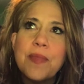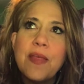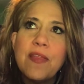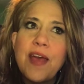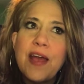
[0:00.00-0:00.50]

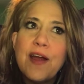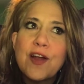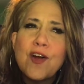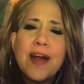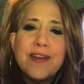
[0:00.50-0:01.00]
They are
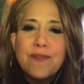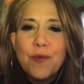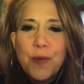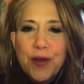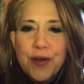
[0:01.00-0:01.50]
kind of
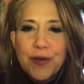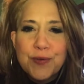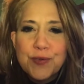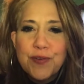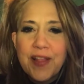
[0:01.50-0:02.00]
the
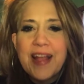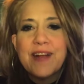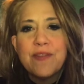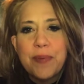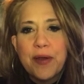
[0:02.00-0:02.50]
weirdos, for lack
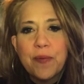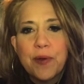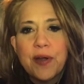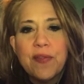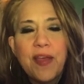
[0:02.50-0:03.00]
of a better
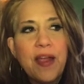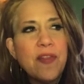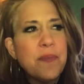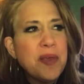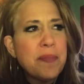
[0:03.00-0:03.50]
word. They are
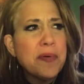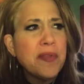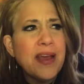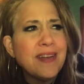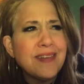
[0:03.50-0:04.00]
the people
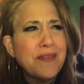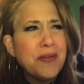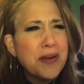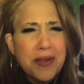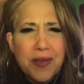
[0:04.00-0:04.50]
that, have
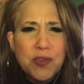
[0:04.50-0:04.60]
you heard of those